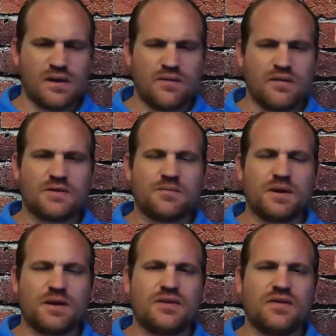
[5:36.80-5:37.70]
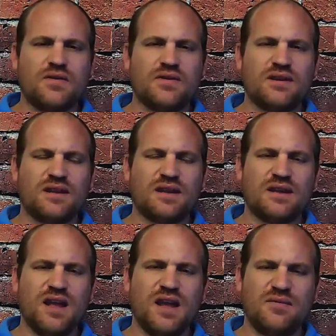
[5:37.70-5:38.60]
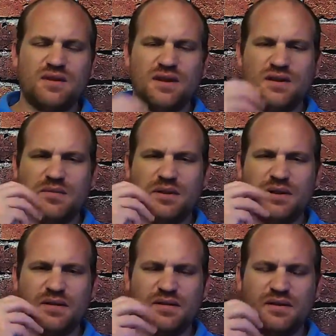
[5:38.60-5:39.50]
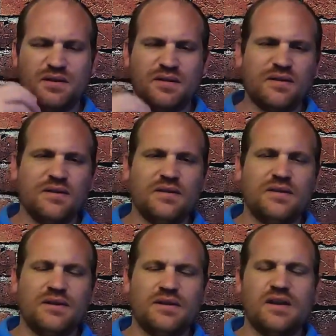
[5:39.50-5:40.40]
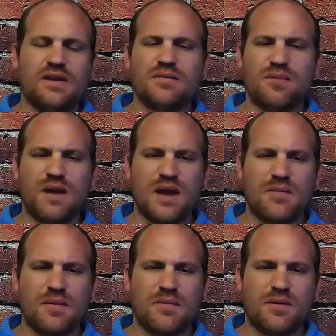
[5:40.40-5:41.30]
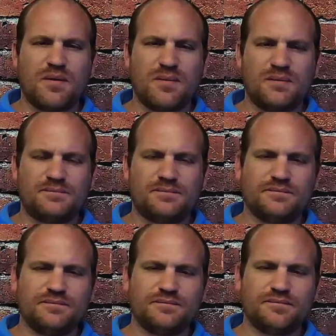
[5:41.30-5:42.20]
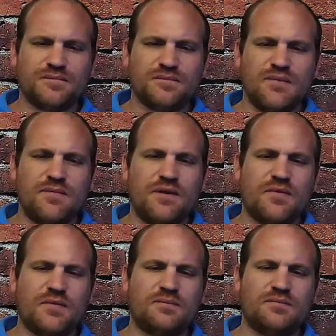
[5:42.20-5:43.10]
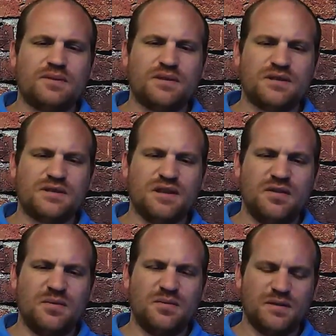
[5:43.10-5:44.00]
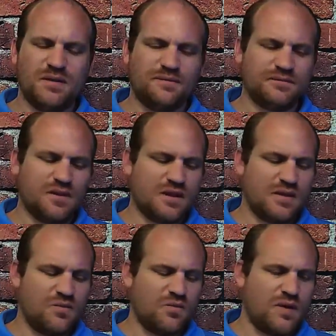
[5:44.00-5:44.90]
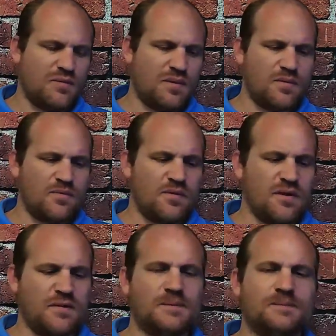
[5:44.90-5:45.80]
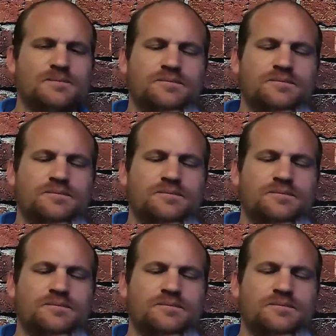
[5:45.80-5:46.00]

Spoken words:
Not really spicy, you always get that taste with that little bit of, not the black pepper type flavor, but just a little bit of that white pepper flavor.